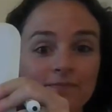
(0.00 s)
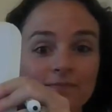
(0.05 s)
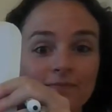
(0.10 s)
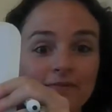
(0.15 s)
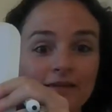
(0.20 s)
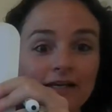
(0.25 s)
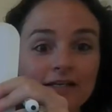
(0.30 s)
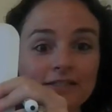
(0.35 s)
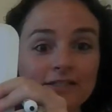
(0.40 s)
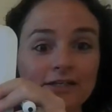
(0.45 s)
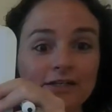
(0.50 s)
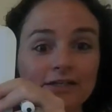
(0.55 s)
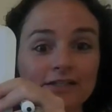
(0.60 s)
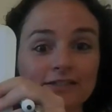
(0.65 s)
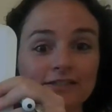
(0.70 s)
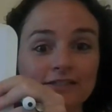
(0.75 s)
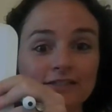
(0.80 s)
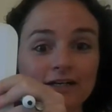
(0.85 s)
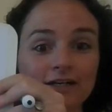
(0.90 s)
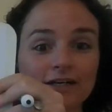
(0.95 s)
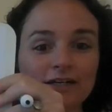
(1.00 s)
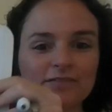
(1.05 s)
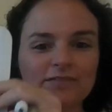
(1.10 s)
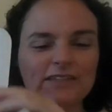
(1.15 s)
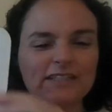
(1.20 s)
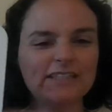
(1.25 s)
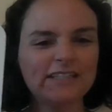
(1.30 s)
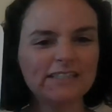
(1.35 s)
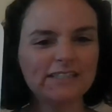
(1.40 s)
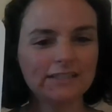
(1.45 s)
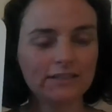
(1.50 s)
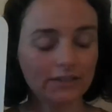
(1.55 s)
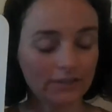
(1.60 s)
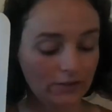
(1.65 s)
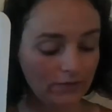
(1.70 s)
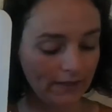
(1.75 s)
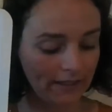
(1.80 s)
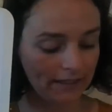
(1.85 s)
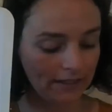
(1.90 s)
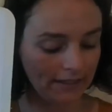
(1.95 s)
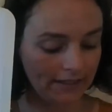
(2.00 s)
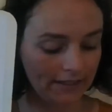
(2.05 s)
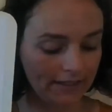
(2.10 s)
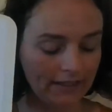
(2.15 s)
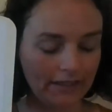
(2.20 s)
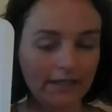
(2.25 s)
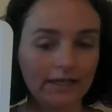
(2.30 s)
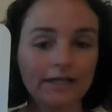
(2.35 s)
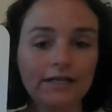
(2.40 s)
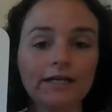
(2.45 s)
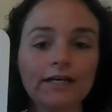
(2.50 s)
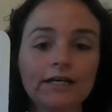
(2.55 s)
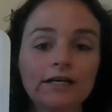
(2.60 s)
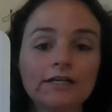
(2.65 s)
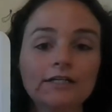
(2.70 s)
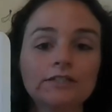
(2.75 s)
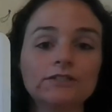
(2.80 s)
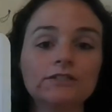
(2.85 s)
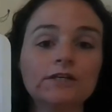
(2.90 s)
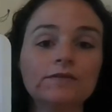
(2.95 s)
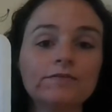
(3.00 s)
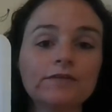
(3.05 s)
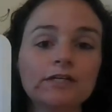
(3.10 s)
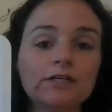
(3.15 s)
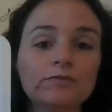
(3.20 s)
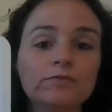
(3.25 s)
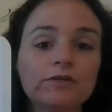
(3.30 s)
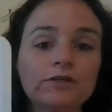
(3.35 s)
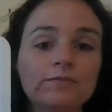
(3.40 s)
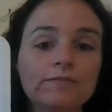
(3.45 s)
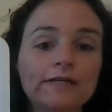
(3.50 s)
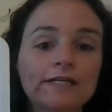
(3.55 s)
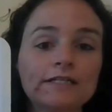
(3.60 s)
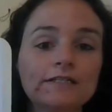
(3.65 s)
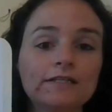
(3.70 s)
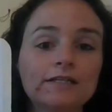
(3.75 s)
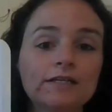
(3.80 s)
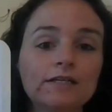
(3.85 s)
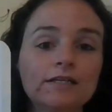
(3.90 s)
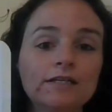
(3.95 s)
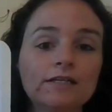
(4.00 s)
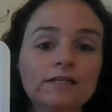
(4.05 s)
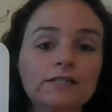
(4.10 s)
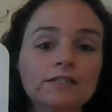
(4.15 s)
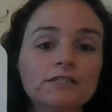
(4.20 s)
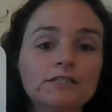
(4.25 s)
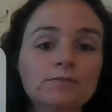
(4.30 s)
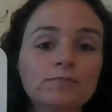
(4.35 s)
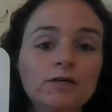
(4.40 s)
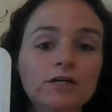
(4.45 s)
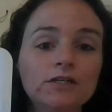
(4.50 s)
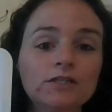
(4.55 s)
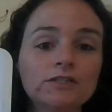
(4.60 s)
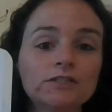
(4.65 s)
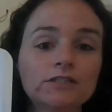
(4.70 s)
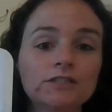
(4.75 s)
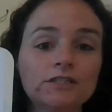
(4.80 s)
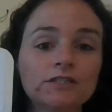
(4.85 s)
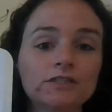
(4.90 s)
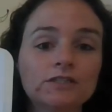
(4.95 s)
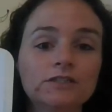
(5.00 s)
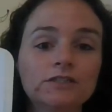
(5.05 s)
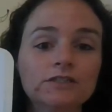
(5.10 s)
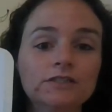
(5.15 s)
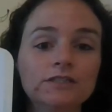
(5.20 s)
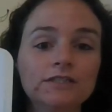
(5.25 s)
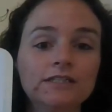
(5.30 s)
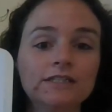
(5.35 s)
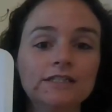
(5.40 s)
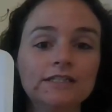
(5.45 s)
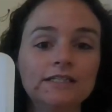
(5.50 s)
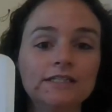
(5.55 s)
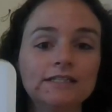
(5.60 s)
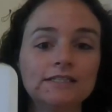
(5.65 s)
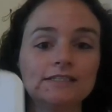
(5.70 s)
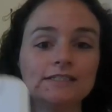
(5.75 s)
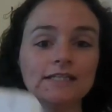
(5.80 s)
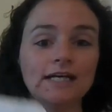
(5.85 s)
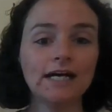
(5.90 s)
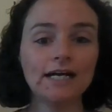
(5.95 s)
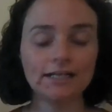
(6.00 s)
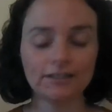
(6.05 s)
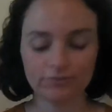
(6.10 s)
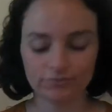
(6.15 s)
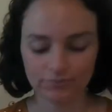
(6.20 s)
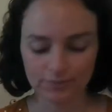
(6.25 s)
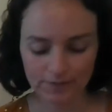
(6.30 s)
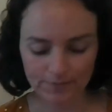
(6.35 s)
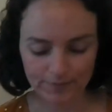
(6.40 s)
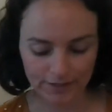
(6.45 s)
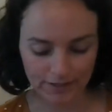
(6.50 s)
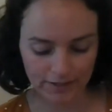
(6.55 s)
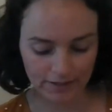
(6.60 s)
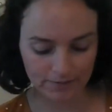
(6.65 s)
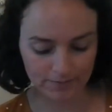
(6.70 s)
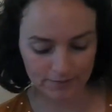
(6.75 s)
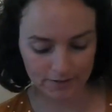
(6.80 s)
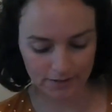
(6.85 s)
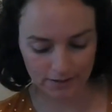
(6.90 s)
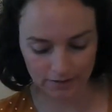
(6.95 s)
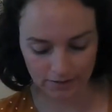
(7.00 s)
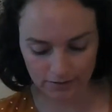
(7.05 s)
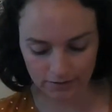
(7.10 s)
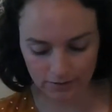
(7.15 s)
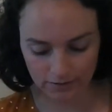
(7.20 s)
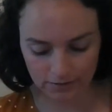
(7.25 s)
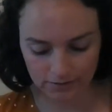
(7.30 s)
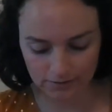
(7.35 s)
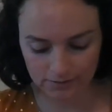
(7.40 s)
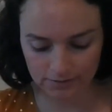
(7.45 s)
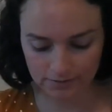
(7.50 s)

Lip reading: That's a good start. It doesn't look quite like an eye. So I'm going to put my small circle inside of my medium circle.